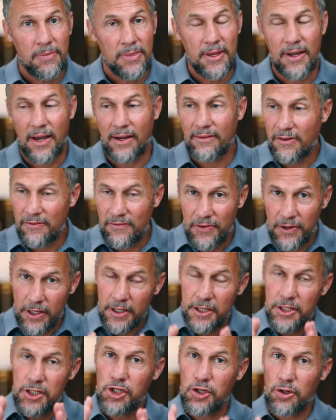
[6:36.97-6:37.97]
you have a
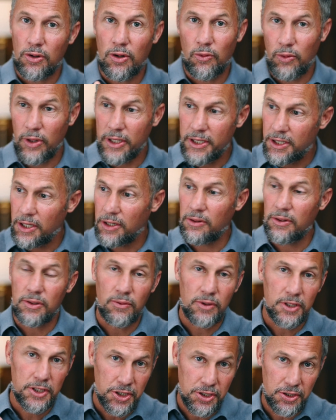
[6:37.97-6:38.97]
very short window
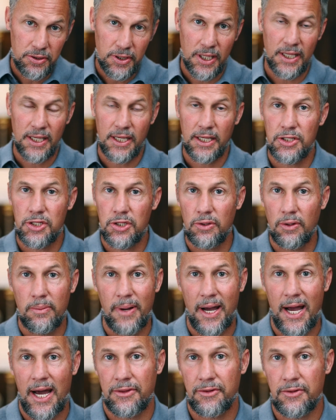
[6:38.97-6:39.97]
in which you can get to a
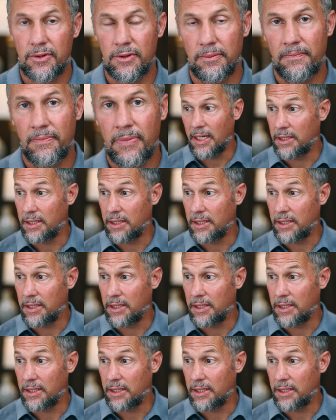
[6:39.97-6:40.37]
bathroom.